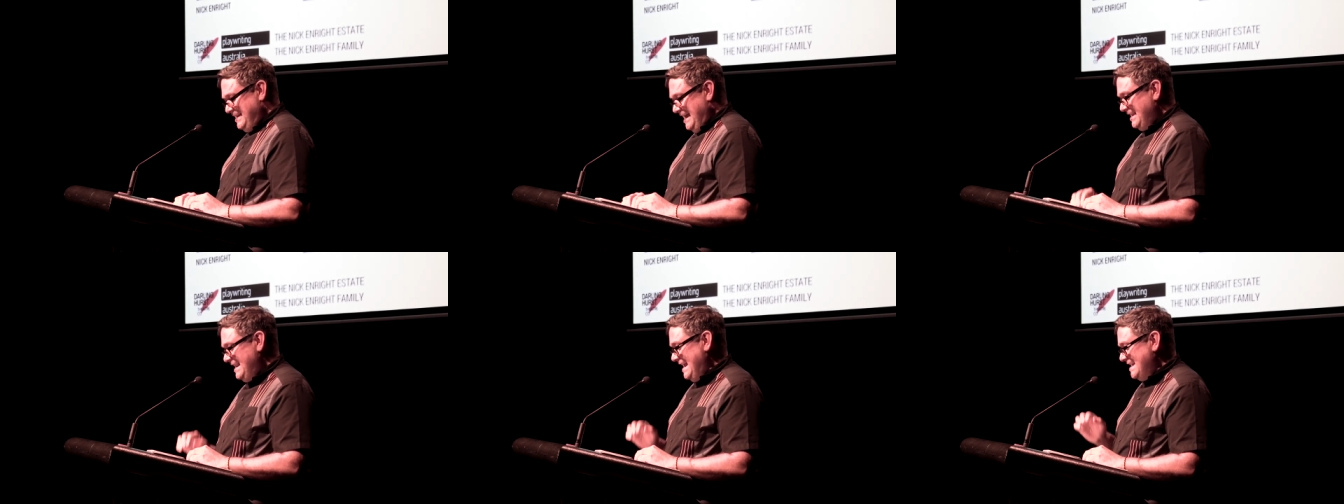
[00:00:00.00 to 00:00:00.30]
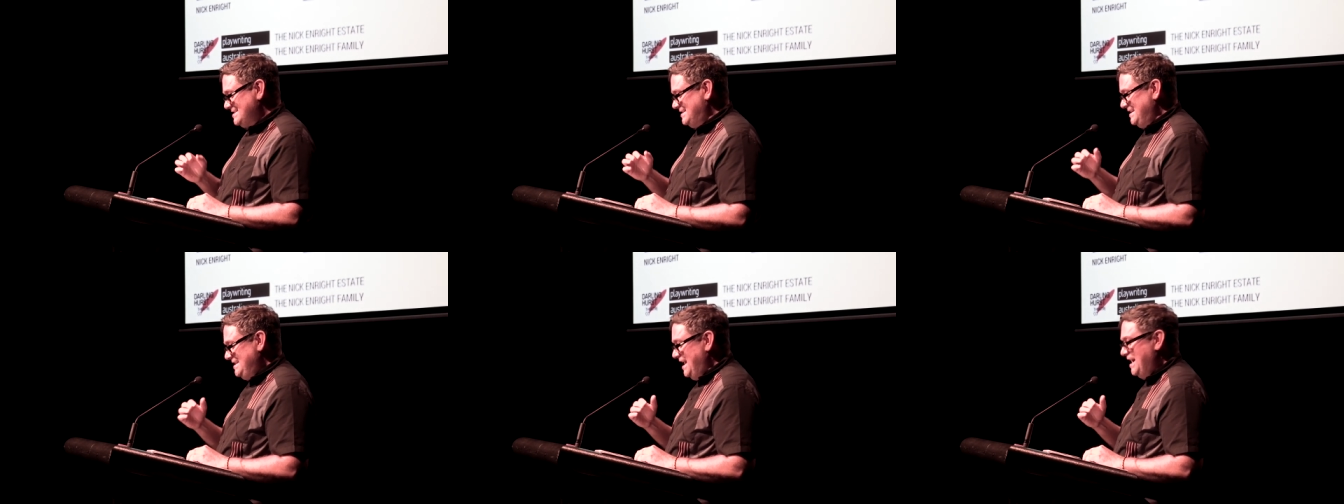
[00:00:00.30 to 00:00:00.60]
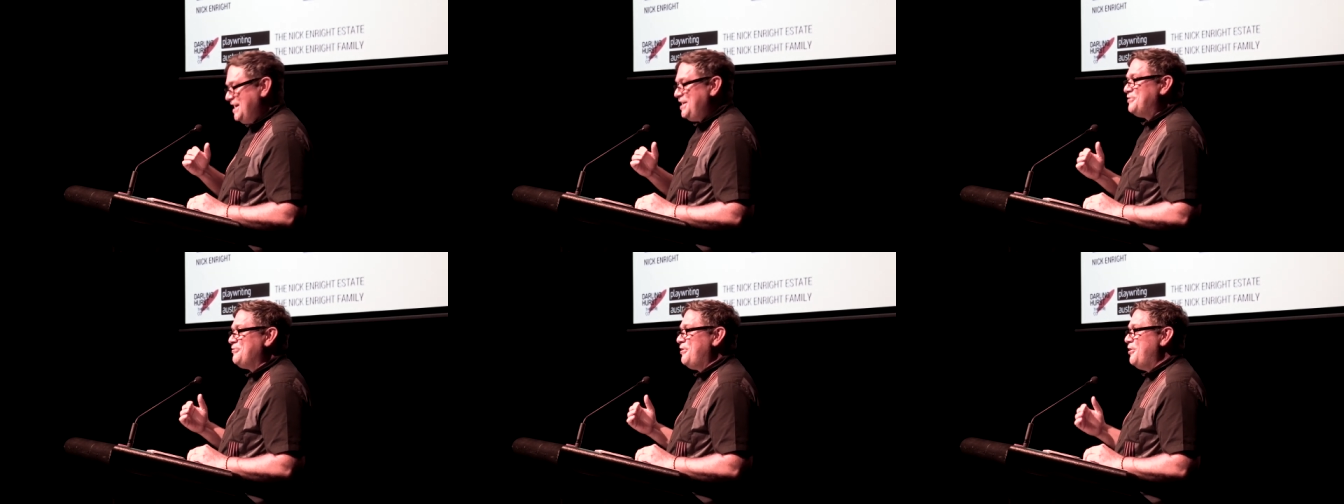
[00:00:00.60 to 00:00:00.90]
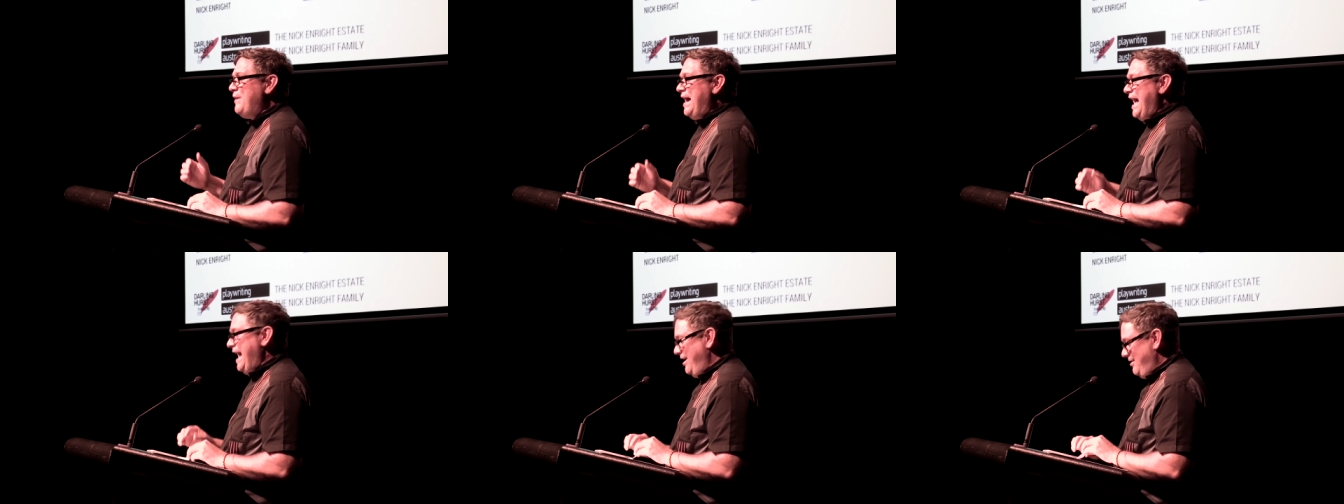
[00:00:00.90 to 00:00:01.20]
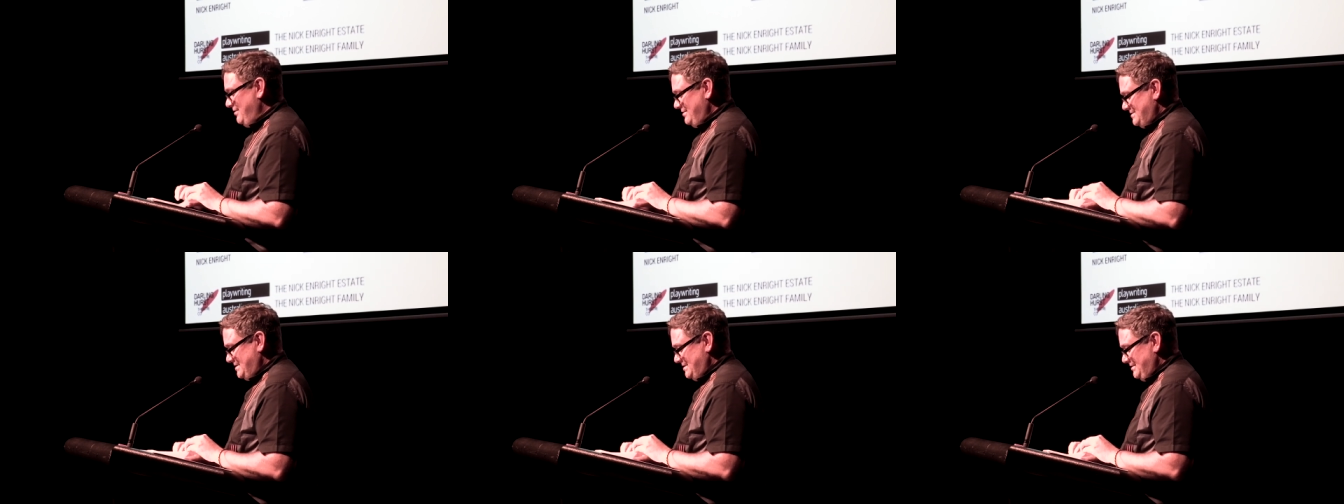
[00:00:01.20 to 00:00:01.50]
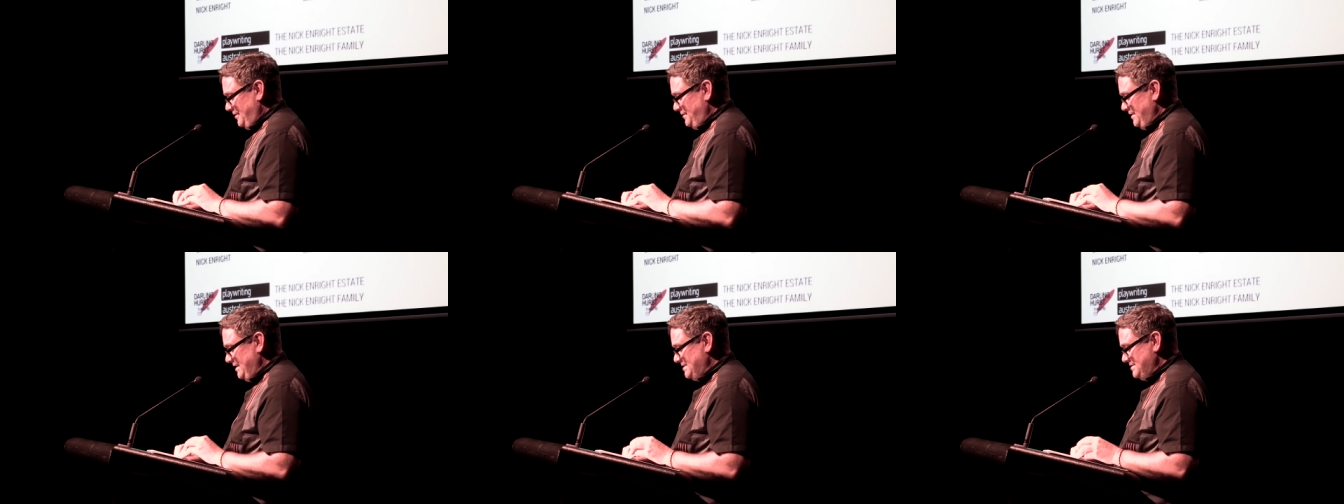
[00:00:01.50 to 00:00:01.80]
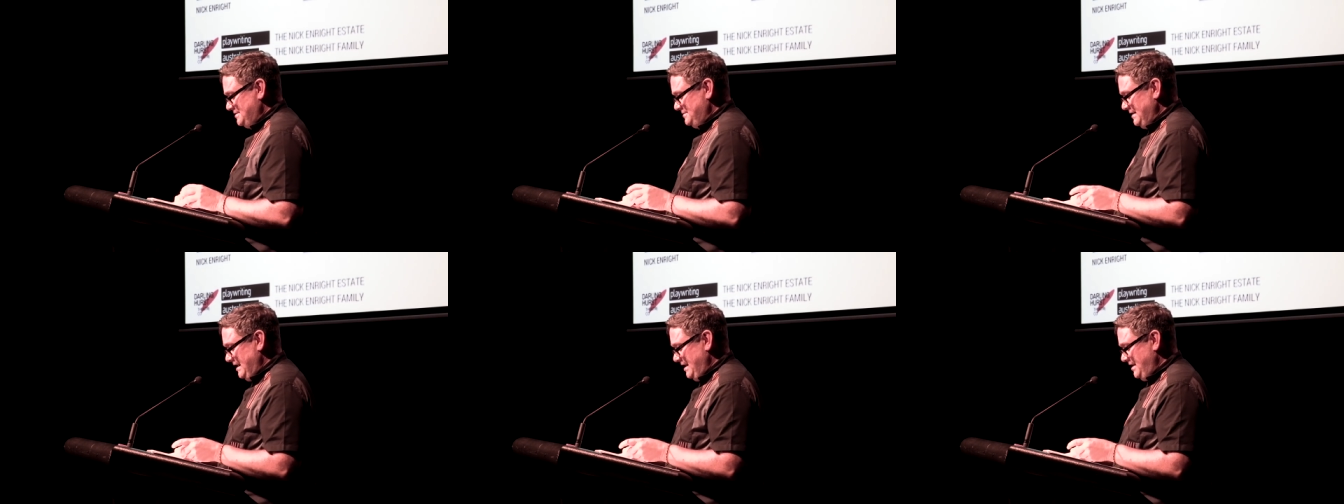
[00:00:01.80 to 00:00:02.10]
Alas, the young grow out of
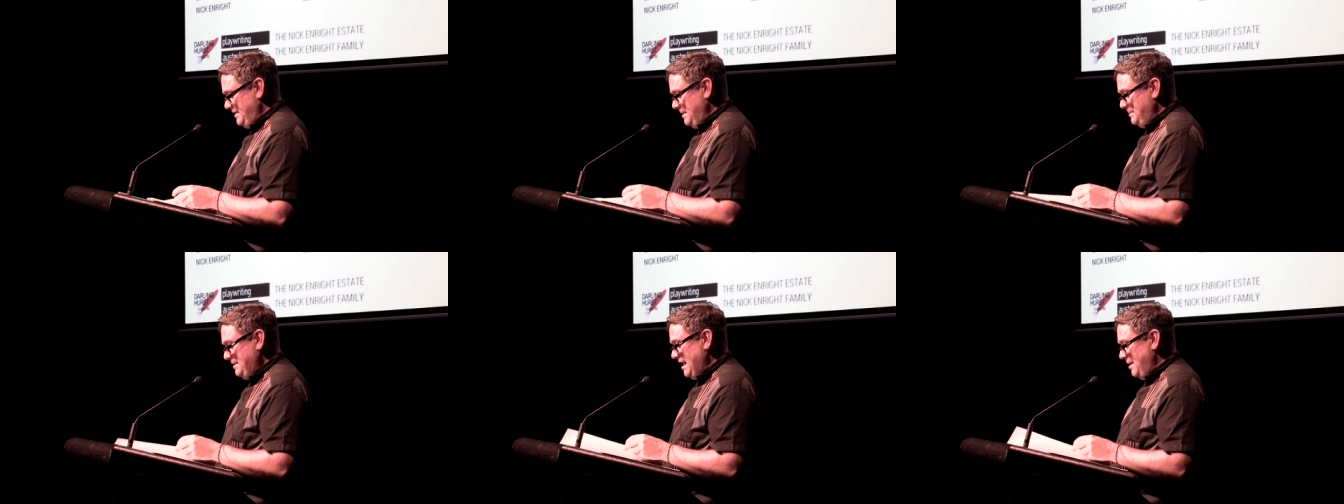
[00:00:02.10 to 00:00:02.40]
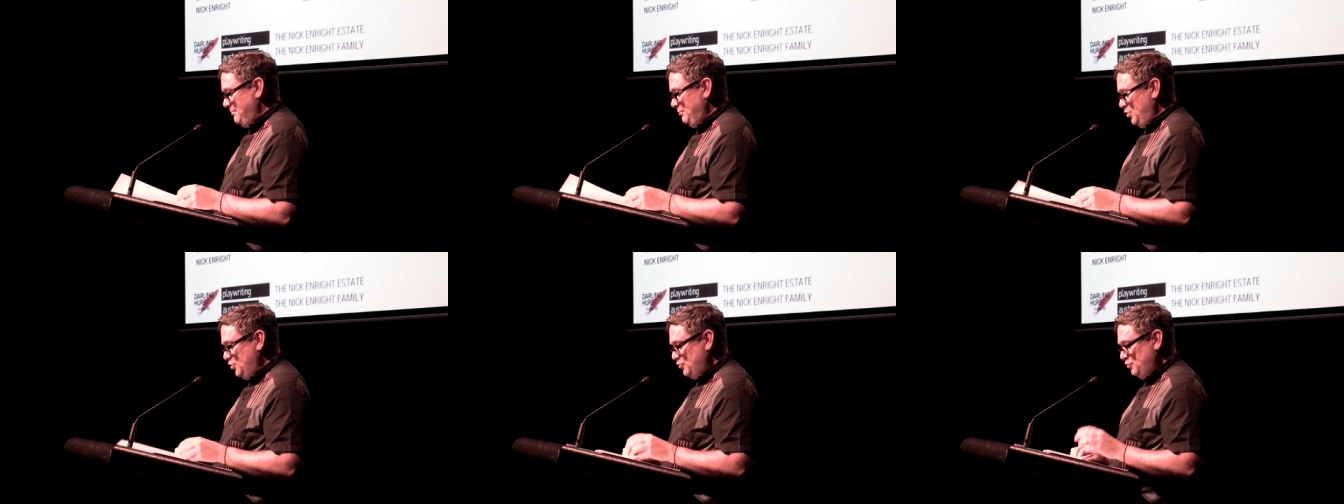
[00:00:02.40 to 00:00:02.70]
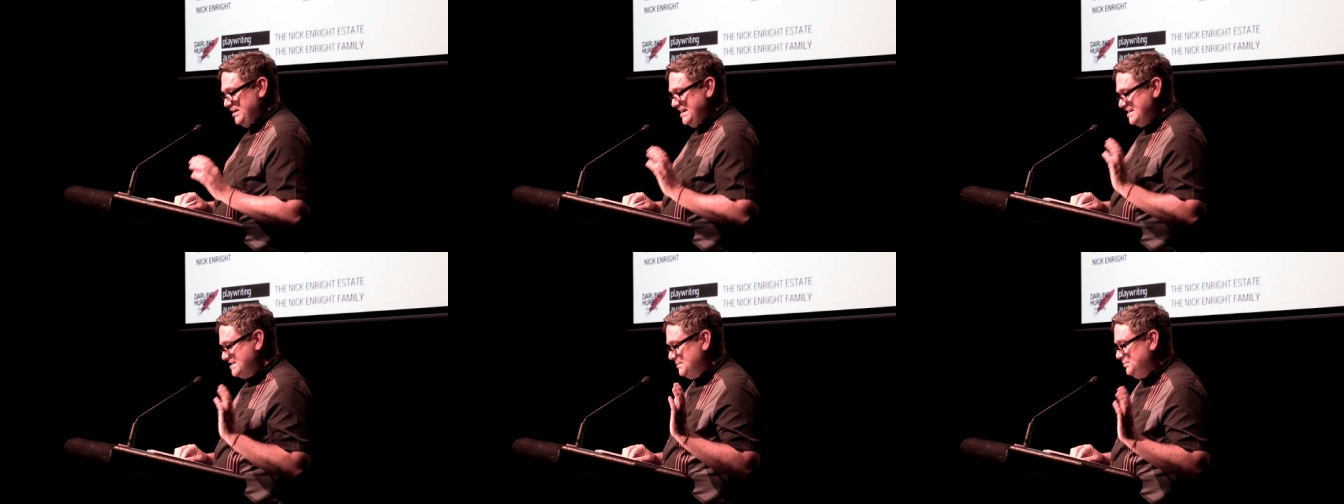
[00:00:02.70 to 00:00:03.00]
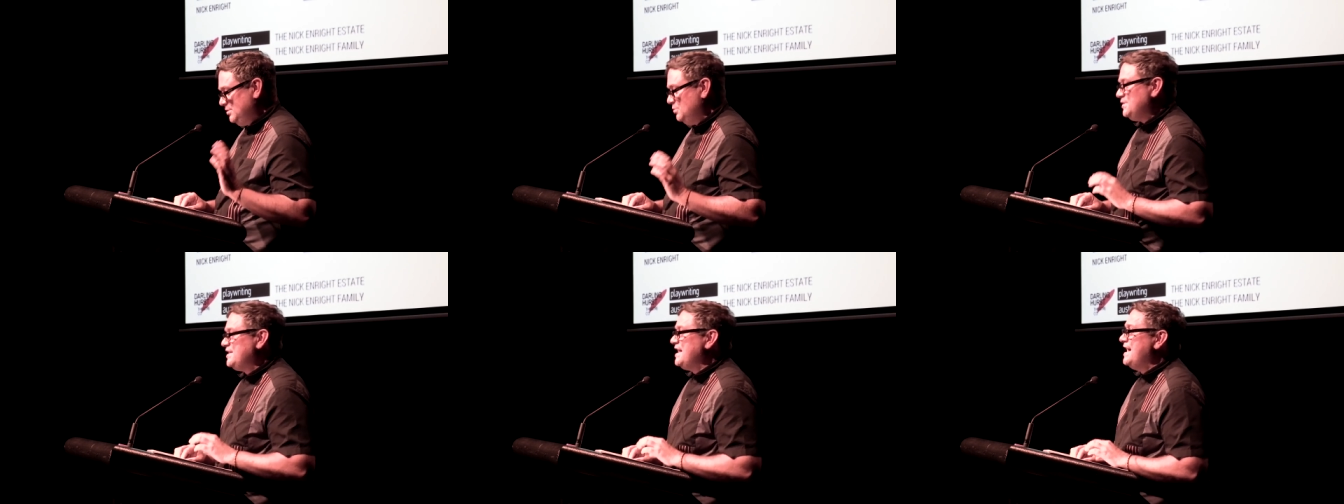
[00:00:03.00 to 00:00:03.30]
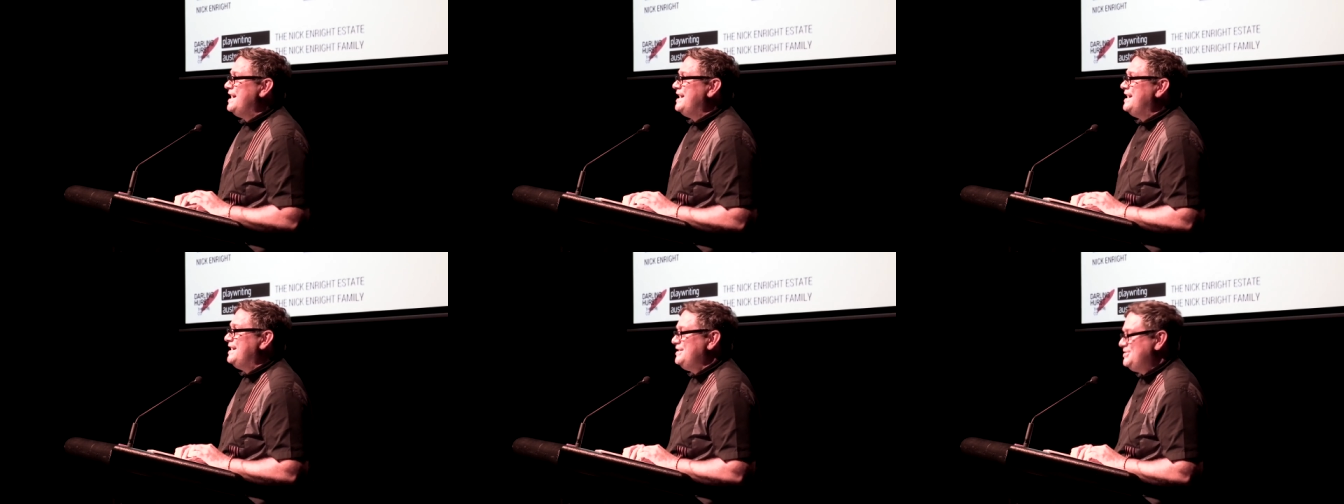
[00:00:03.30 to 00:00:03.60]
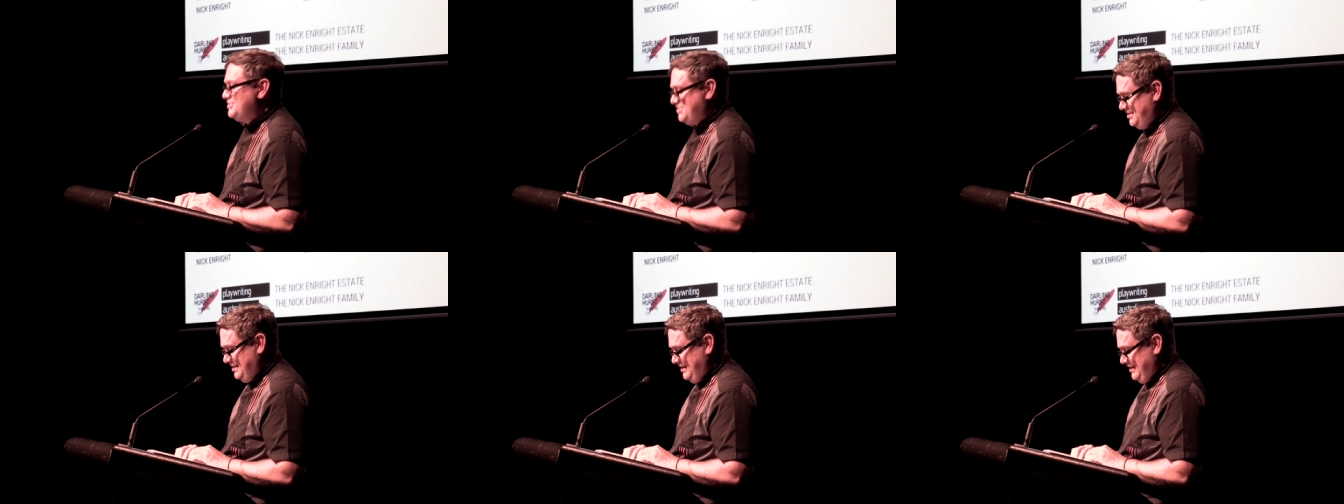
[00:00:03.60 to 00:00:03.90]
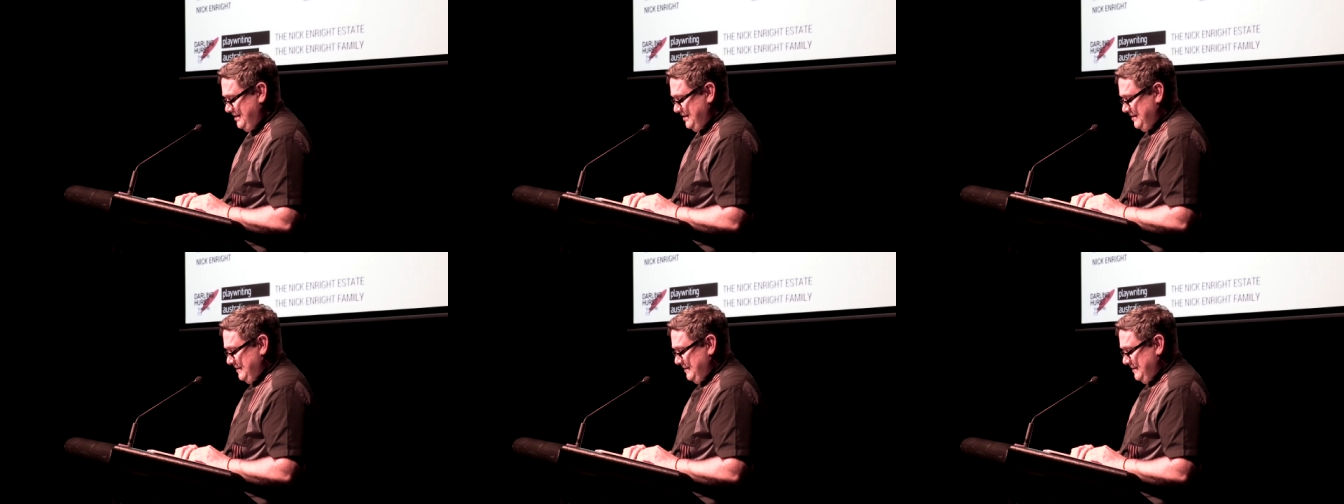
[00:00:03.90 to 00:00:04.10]
it, uh, they become more reasonable with age.